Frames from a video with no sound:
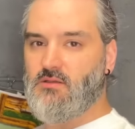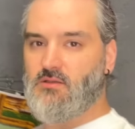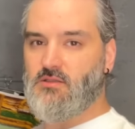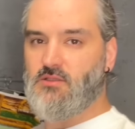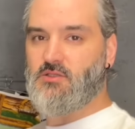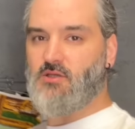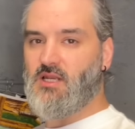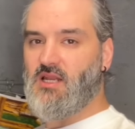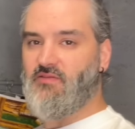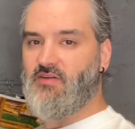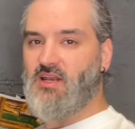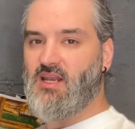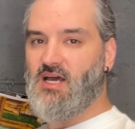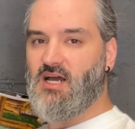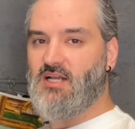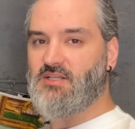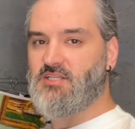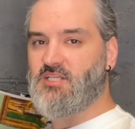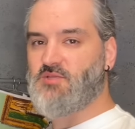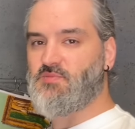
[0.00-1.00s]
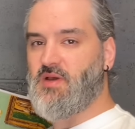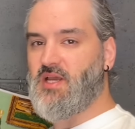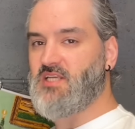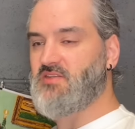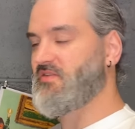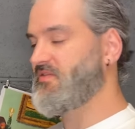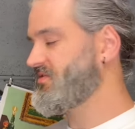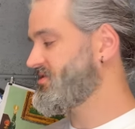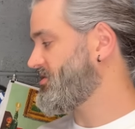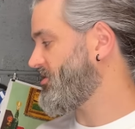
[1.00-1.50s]
So I'll have a larger space
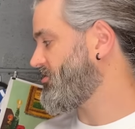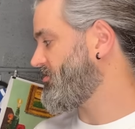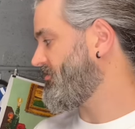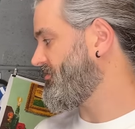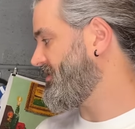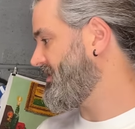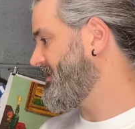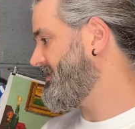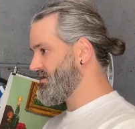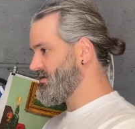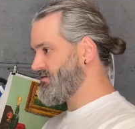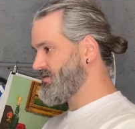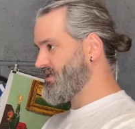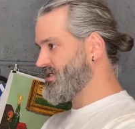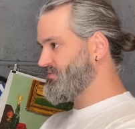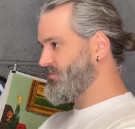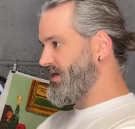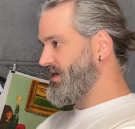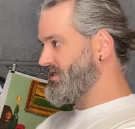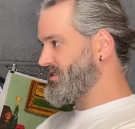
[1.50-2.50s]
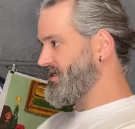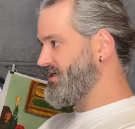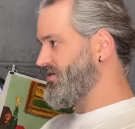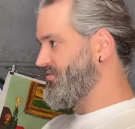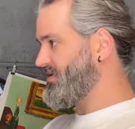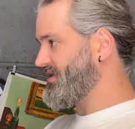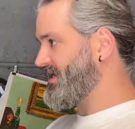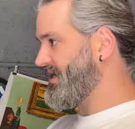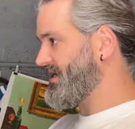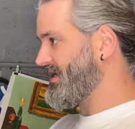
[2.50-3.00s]
for photography. This space here will
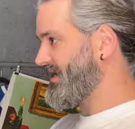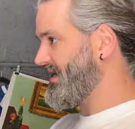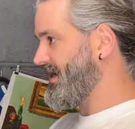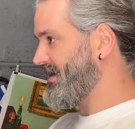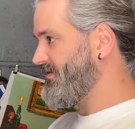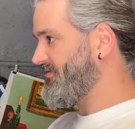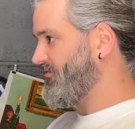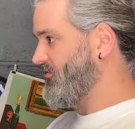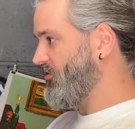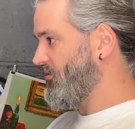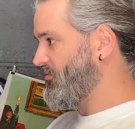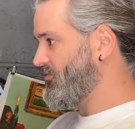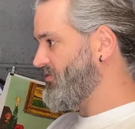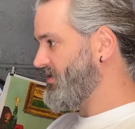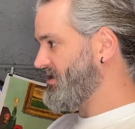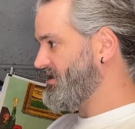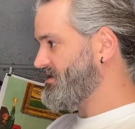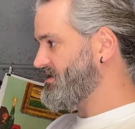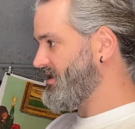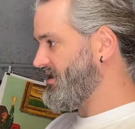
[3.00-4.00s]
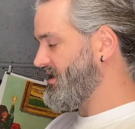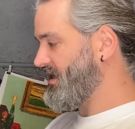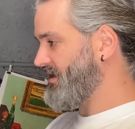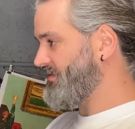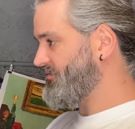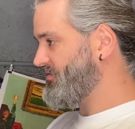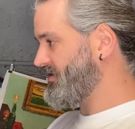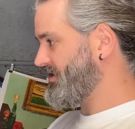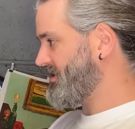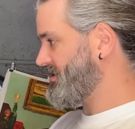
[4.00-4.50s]
be dedicated for printer
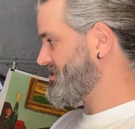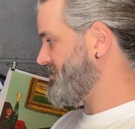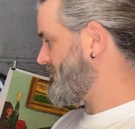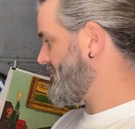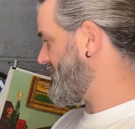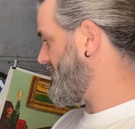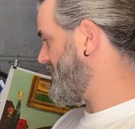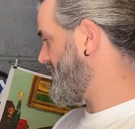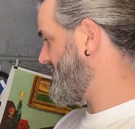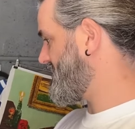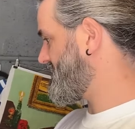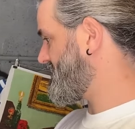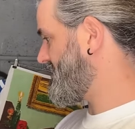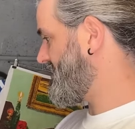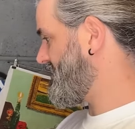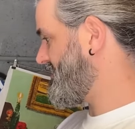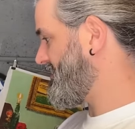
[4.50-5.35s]
and printing supplies.